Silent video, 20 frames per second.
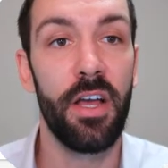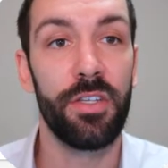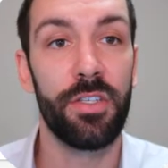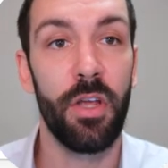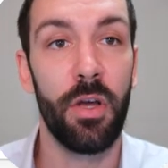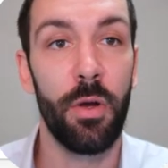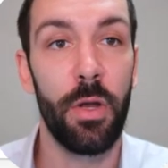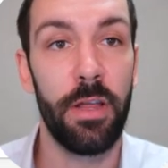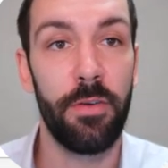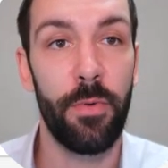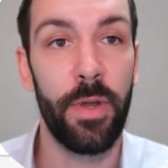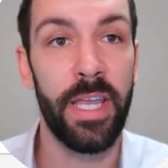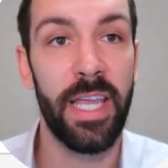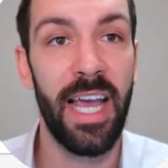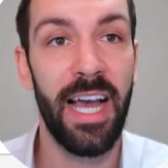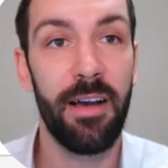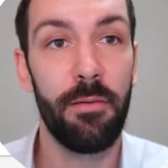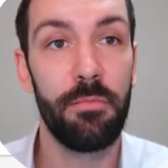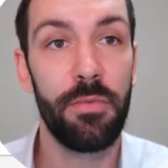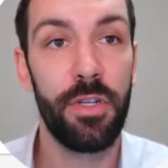So if we
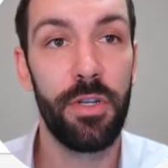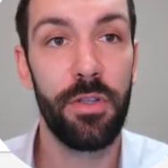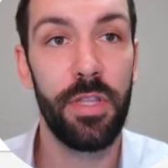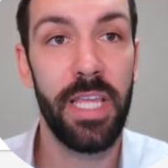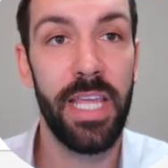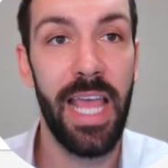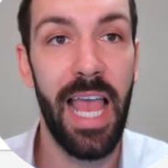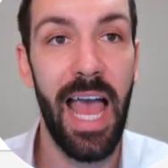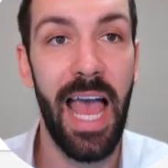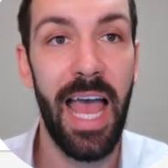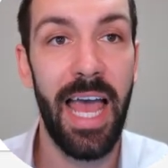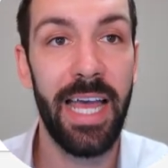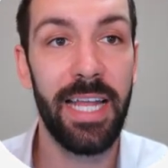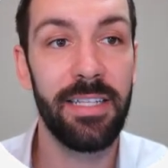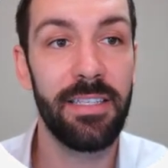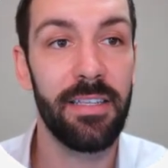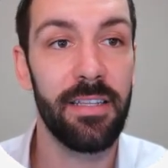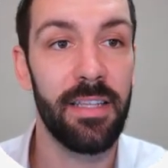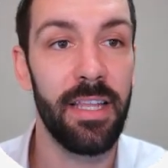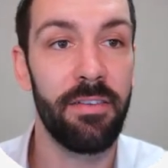come to the
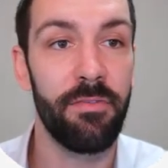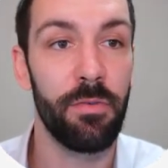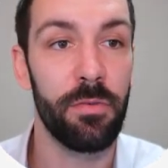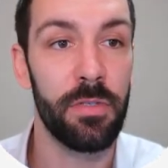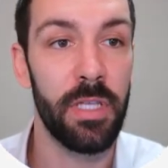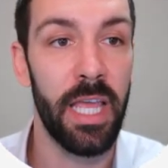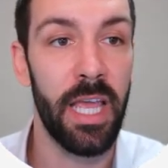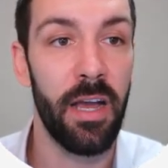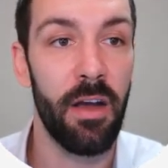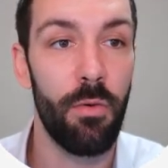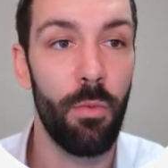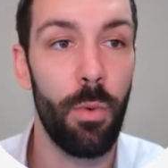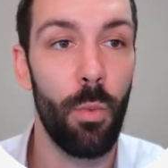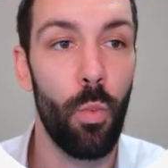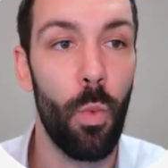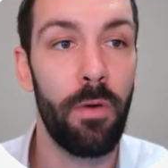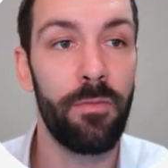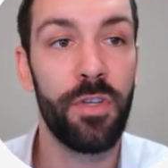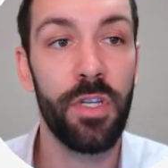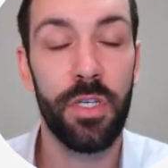ads level now,
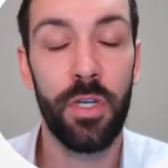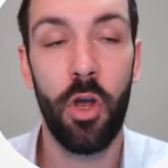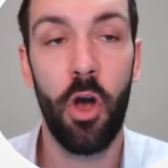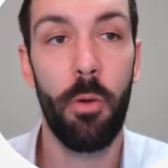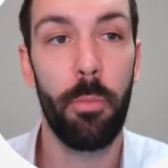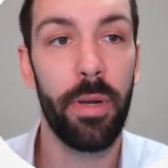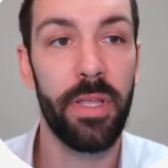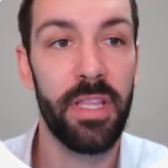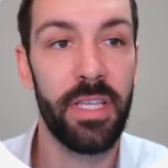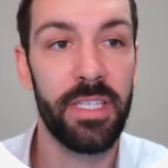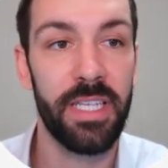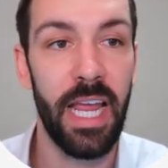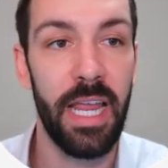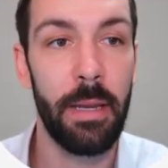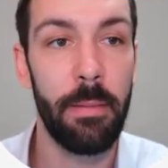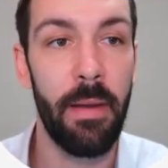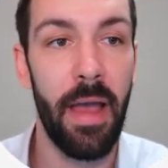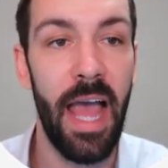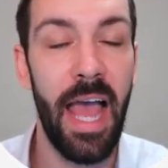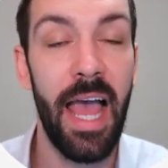I've just copied the
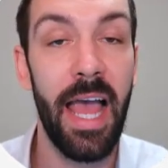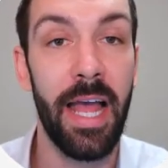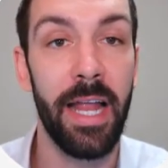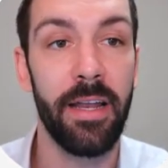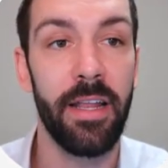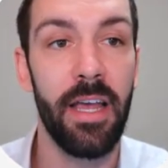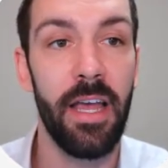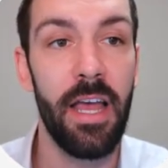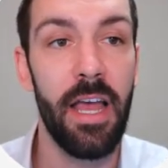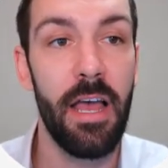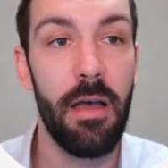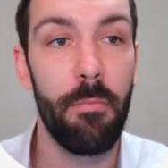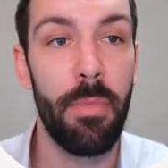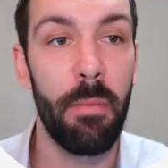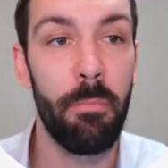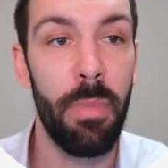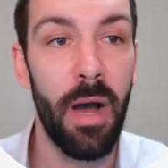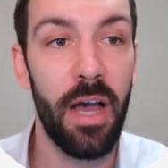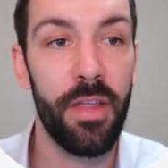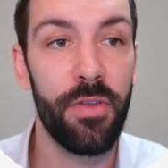same ad,
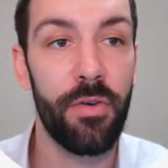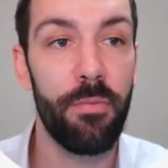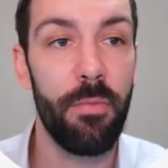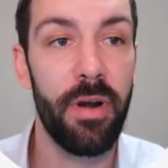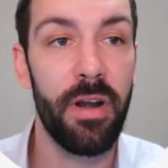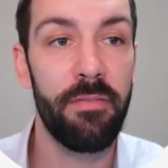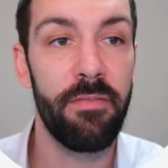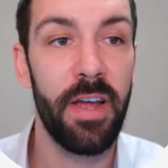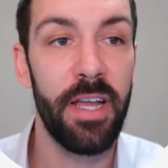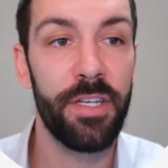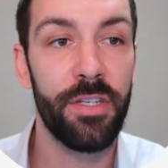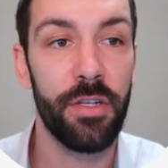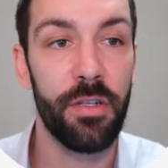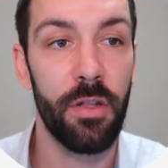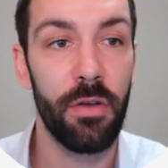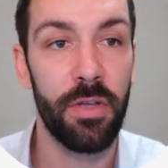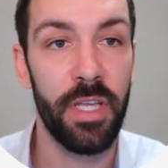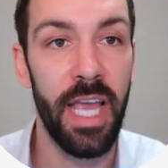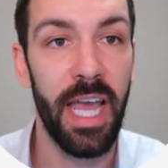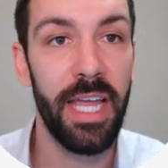But bathroom
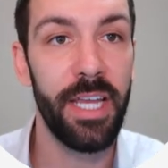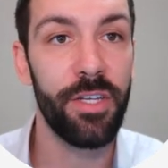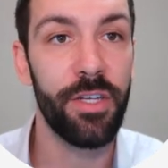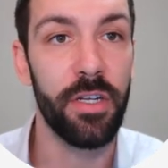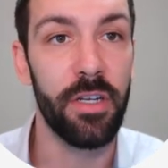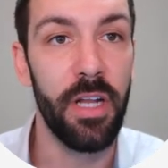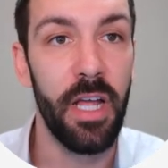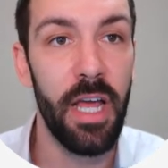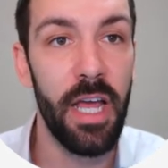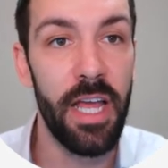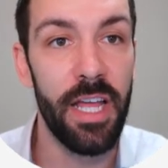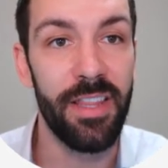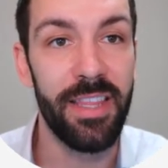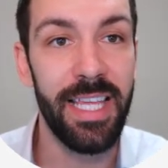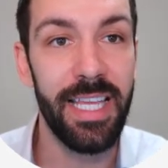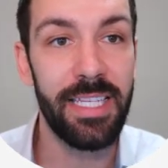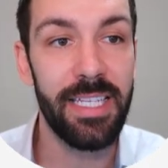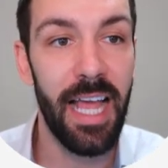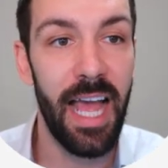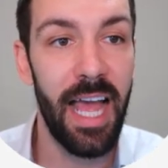renovation location,
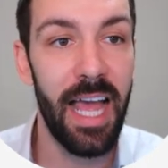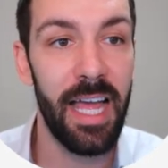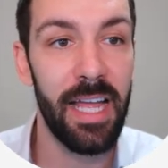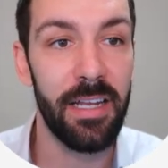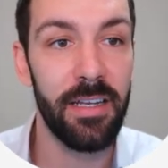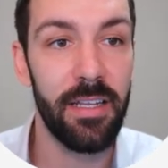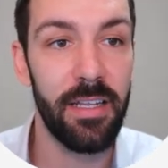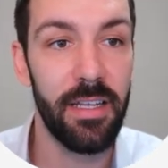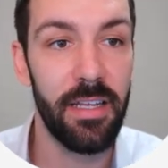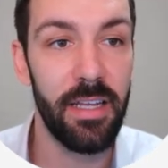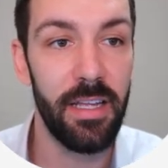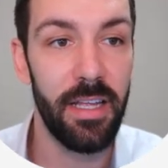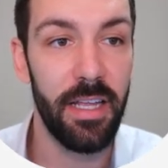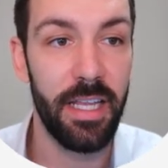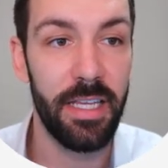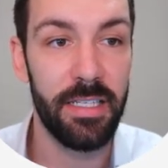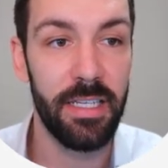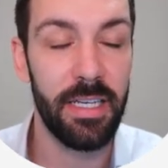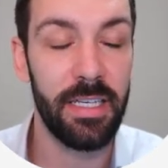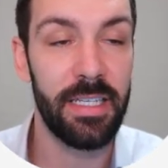this ad
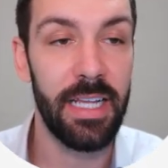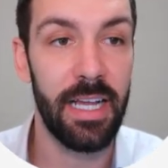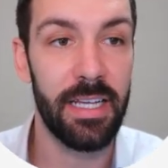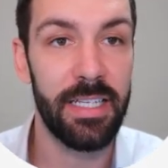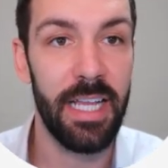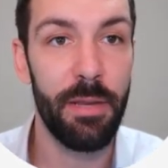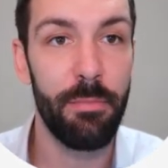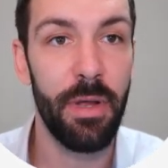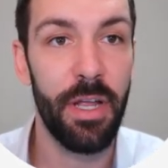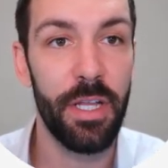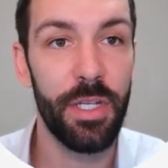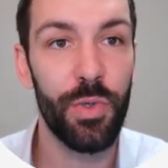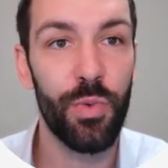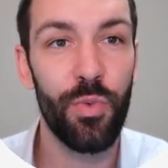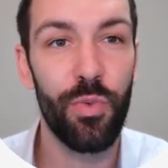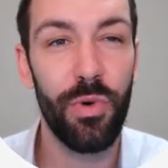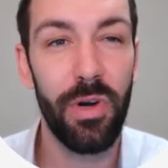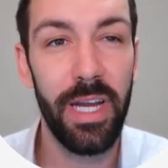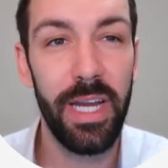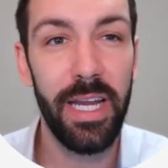is the exact same, but it's
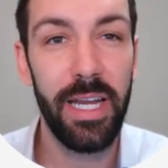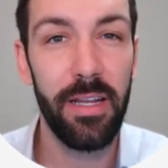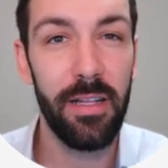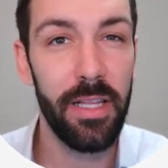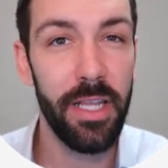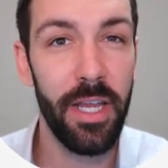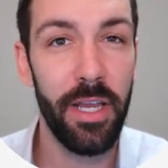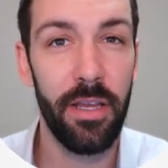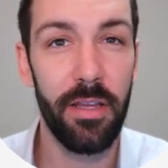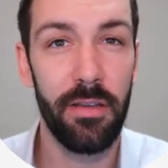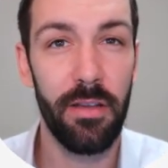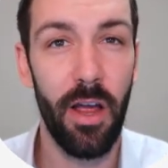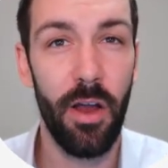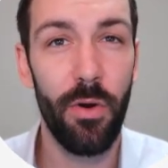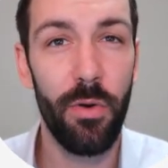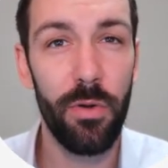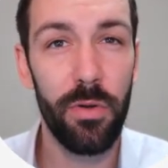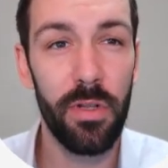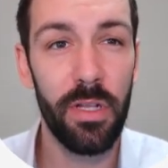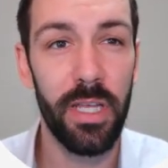really
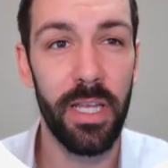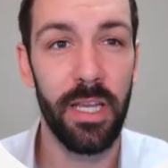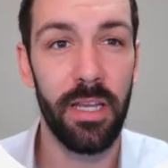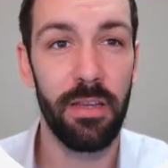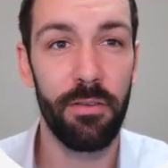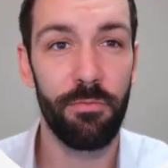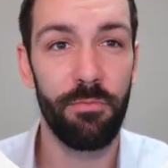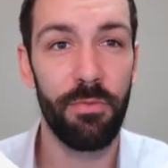only